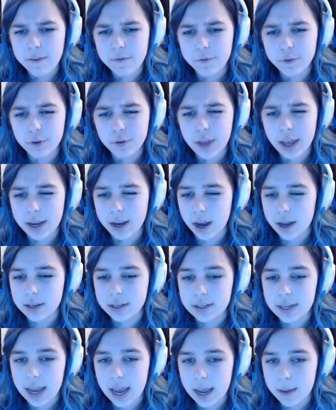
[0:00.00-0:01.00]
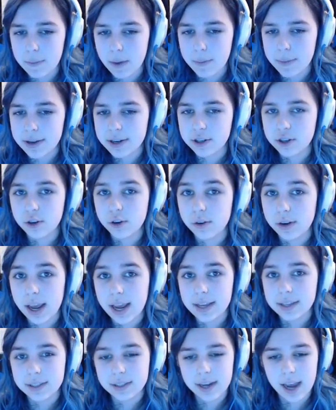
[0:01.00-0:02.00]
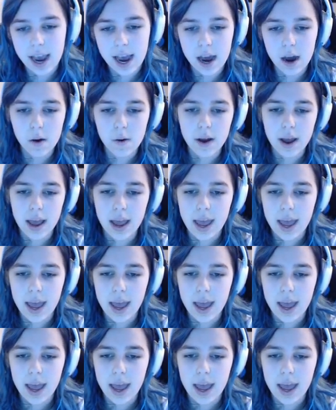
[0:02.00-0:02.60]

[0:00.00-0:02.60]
it for like a day, maybe two days now.